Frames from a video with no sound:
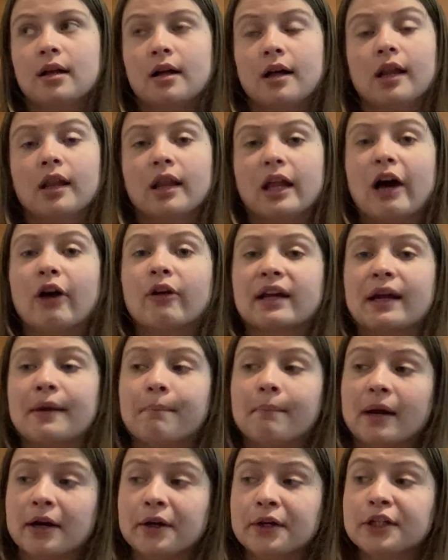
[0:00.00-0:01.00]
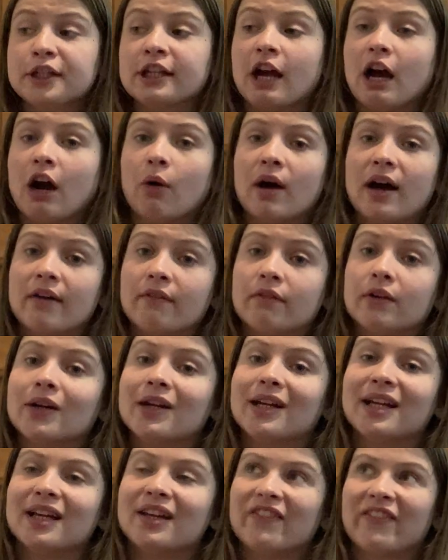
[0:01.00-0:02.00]
allow gay marriage, however,
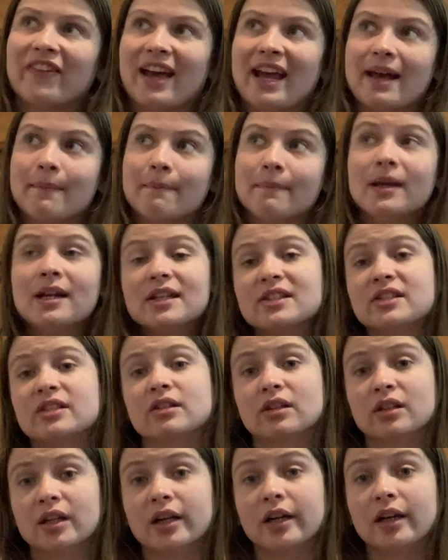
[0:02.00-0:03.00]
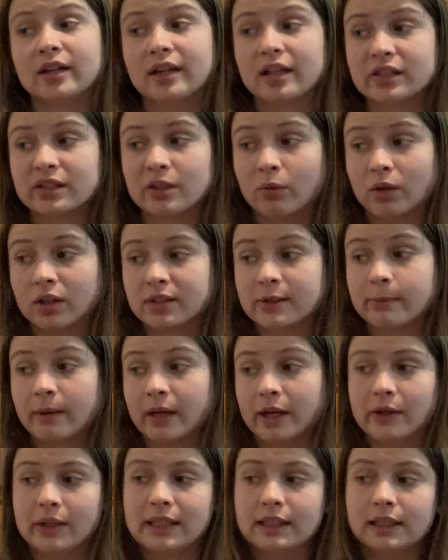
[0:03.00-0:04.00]
if a minister doesn't want to
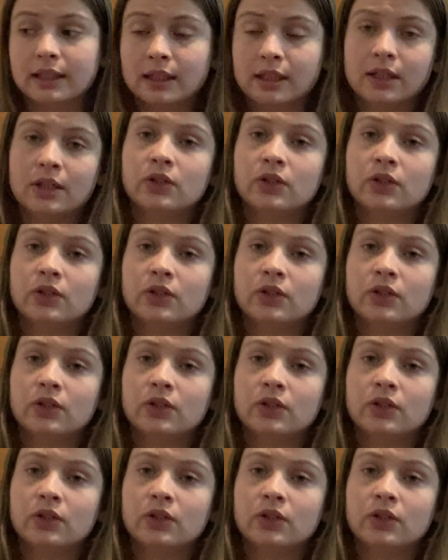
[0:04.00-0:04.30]
marry